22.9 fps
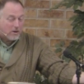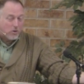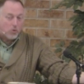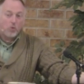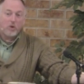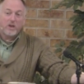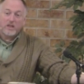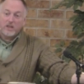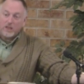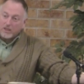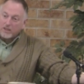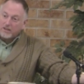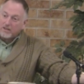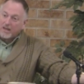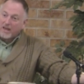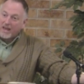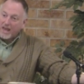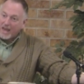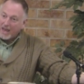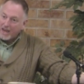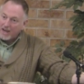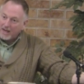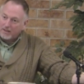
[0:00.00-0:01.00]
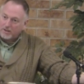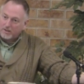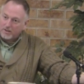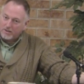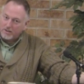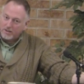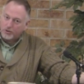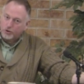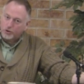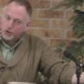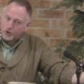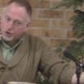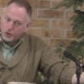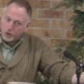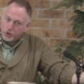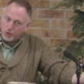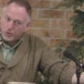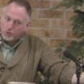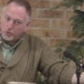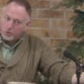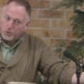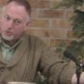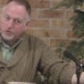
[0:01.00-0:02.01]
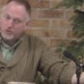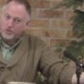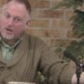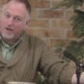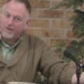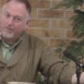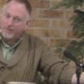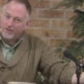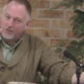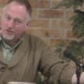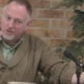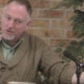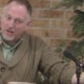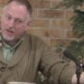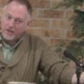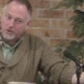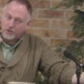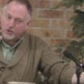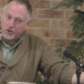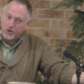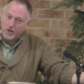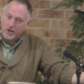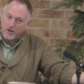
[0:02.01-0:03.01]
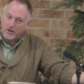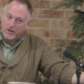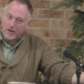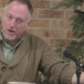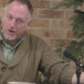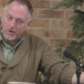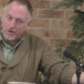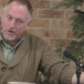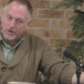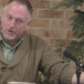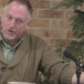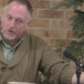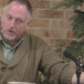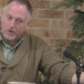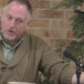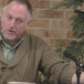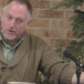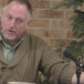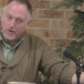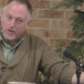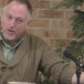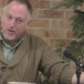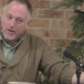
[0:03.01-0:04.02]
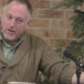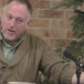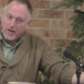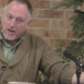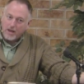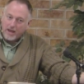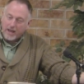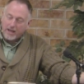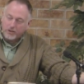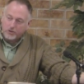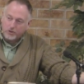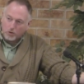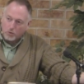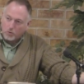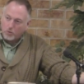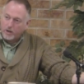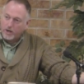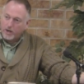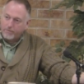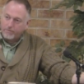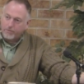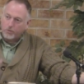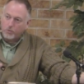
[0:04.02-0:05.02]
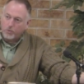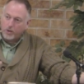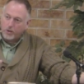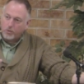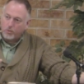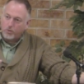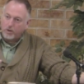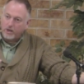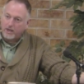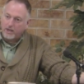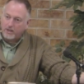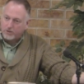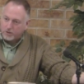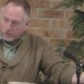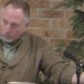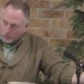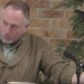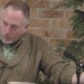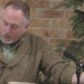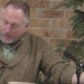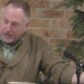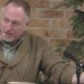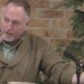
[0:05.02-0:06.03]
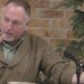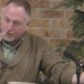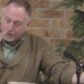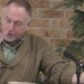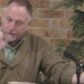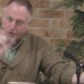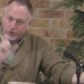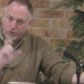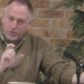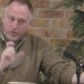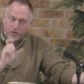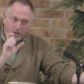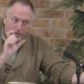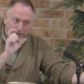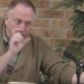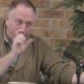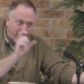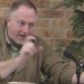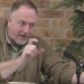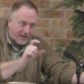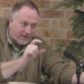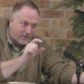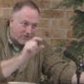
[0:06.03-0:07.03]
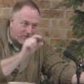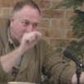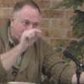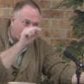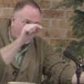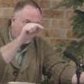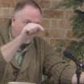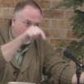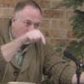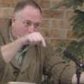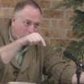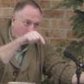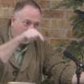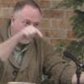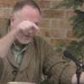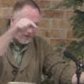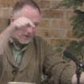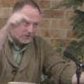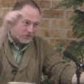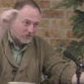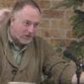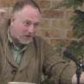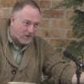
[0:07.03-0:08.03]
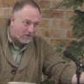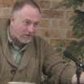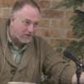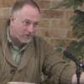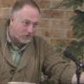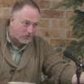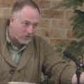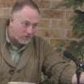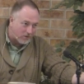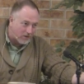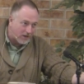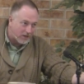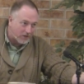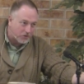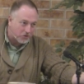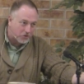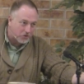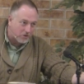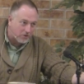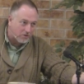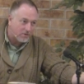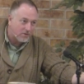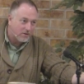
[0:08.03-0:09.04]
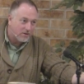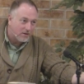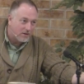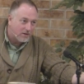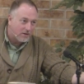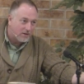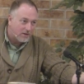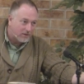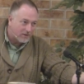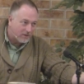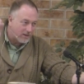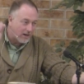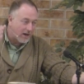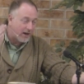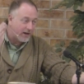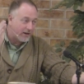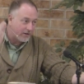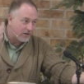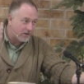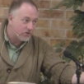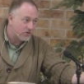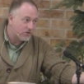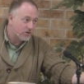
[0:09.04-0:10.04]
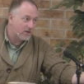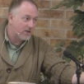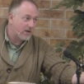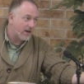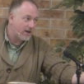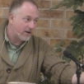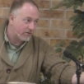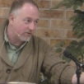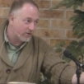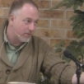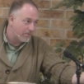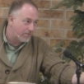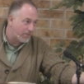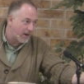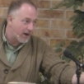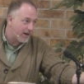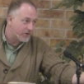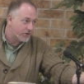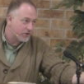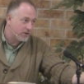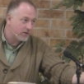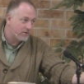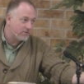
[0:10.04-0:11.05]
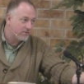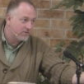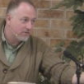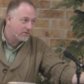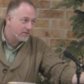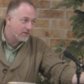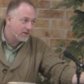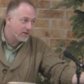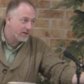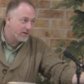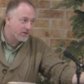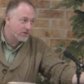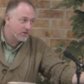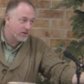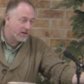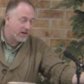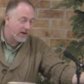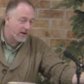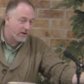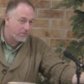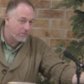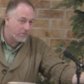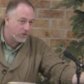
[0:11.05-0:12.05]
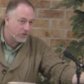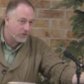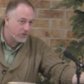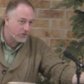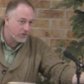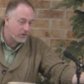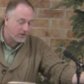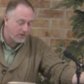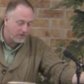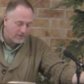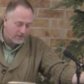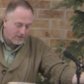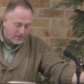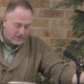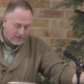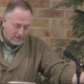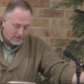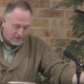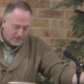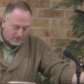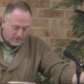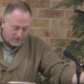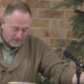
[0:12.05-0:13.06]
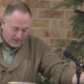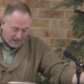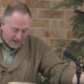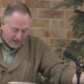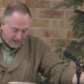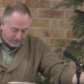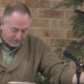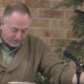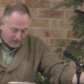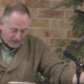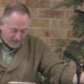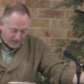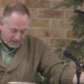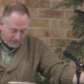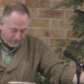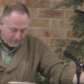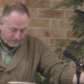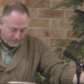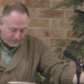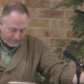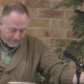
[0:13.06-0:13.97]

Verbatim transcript: We need to hang to these truths of his nature and character. And so, whatever we read, to read it through the lens of knowing his character and nature. God is a God of compassion, he's a God of mercy, he's a God of love.